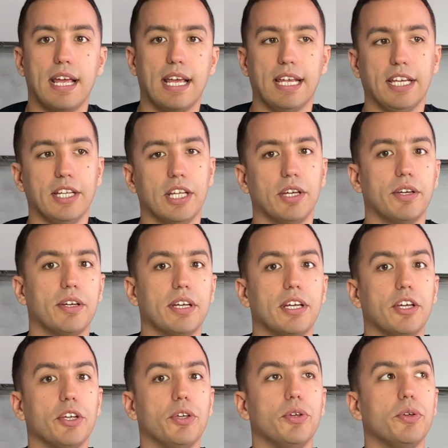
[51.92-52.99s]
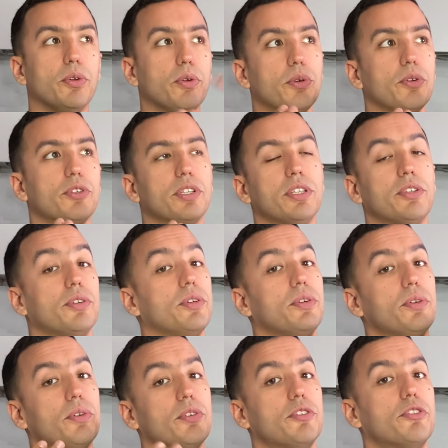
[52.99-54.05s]
huge into
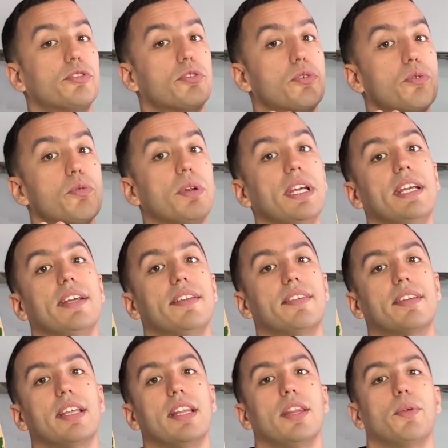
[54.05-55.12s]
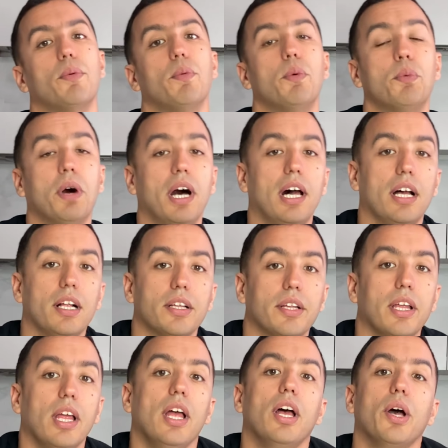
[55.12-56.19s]
huge trees in the wild,
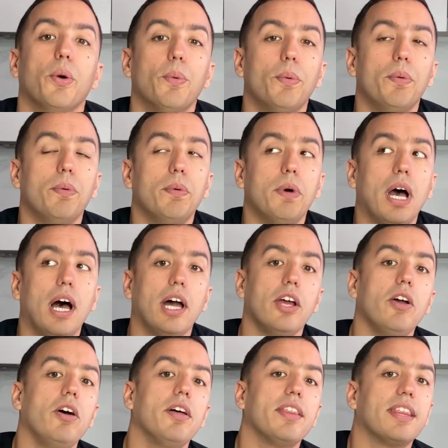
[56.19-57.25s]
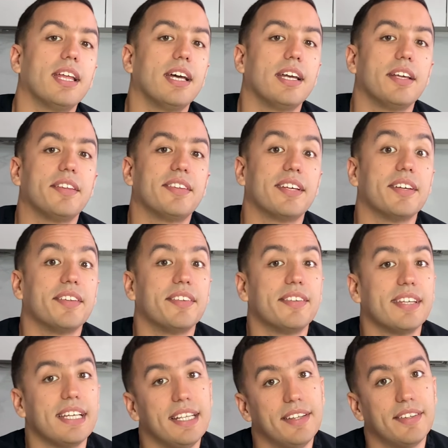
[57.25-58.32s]
why are they so
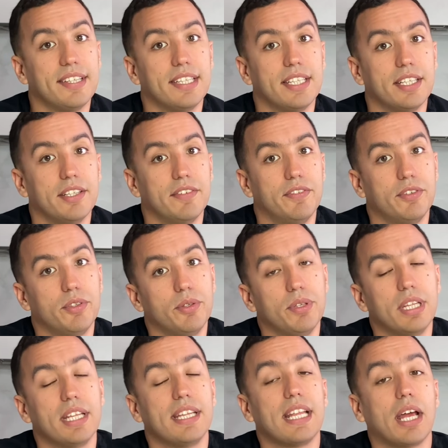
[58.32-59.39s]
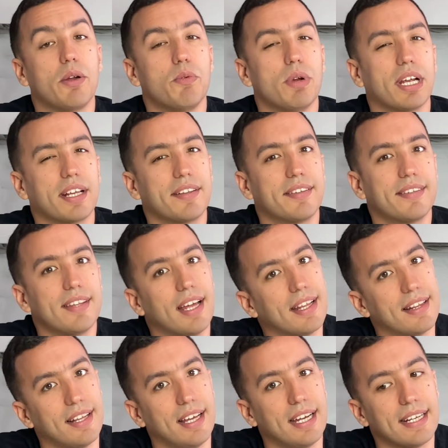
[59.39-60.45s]
sensitive to the direct
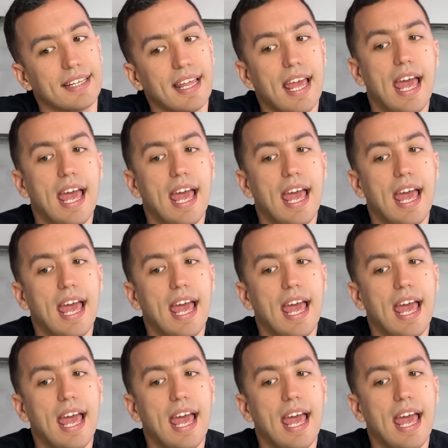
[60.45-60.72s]
sunlight?